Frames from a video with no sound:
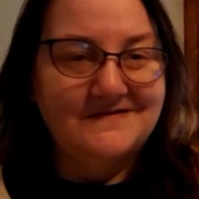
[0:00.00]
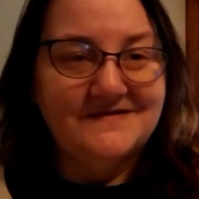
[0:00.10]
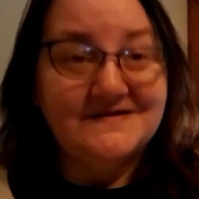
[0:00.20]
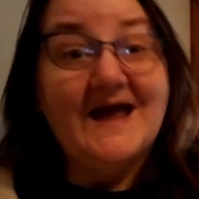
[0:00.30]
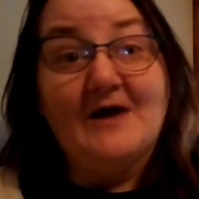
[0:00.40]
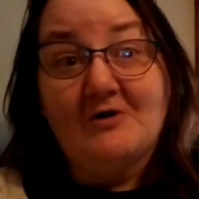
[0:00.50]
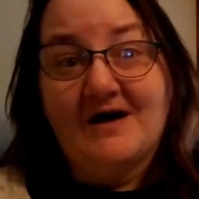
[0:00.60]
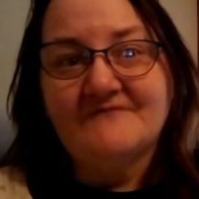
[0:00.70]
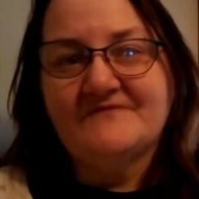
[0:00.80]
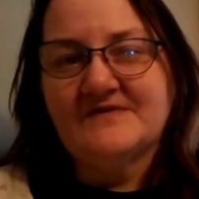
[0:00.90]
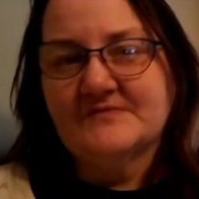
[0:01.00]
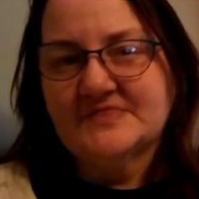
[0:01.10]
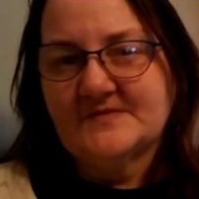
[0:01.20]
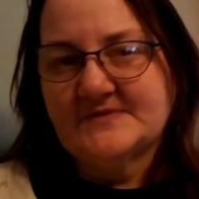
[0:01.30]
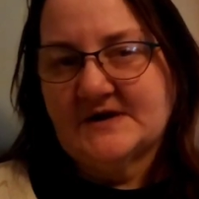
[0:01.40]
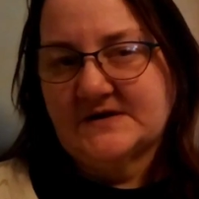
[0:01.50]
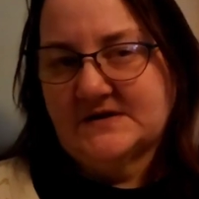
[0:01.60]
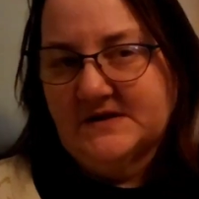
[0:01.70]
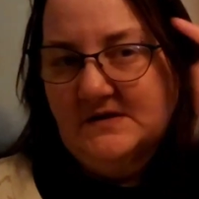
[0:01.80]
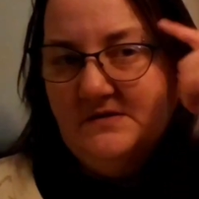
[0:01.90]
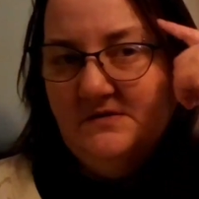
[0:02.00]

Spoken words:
Now I've given them an idea.